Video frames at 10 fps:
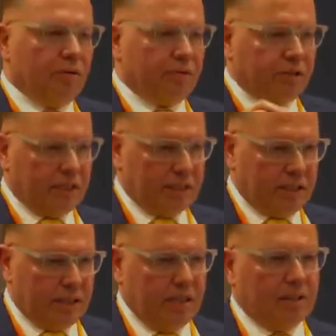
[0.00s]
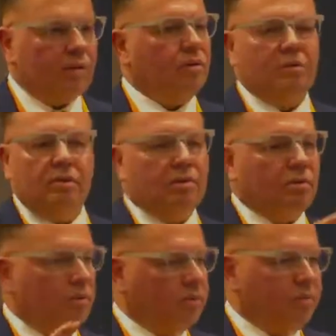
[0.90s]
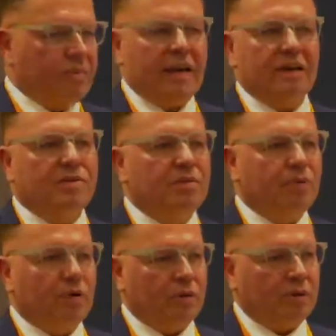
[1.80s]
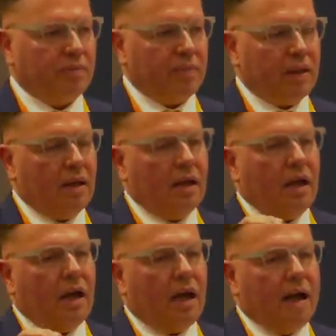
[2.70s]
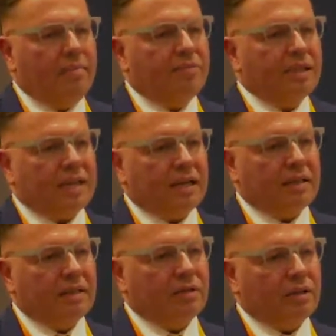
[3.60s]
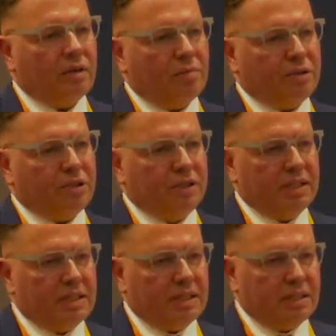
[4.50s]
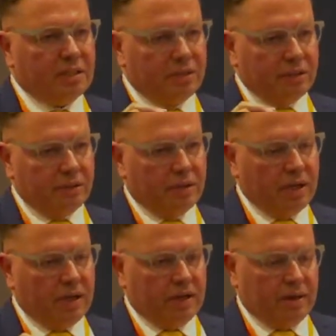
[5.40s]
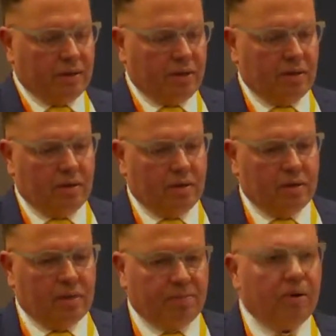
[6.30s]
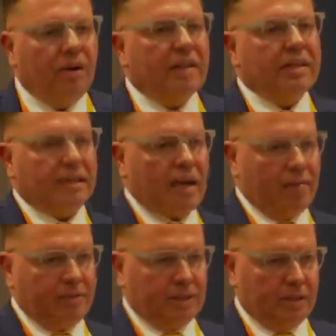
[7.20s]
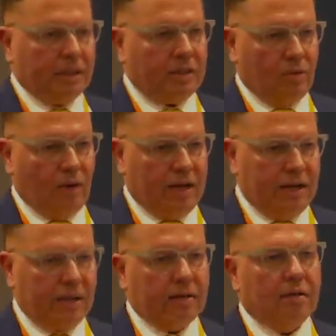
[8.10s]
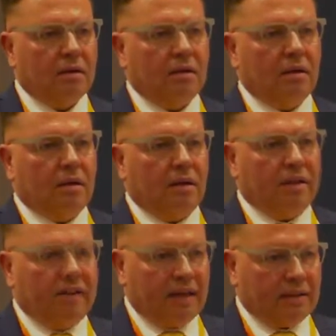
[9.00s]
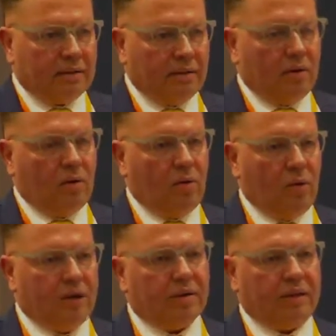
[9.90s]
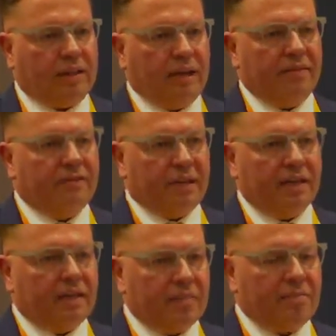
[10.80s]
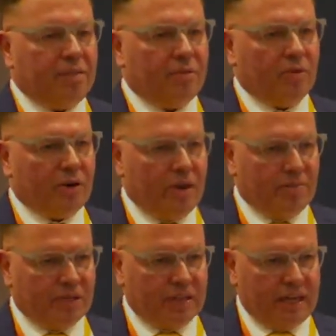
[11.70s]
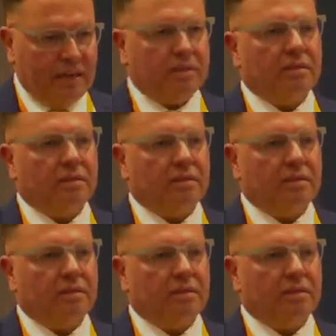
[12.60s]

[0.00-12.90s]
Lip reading: of trustees or management board, I'm presented with an opportunity to deploy this capital in a way that would give the people we represent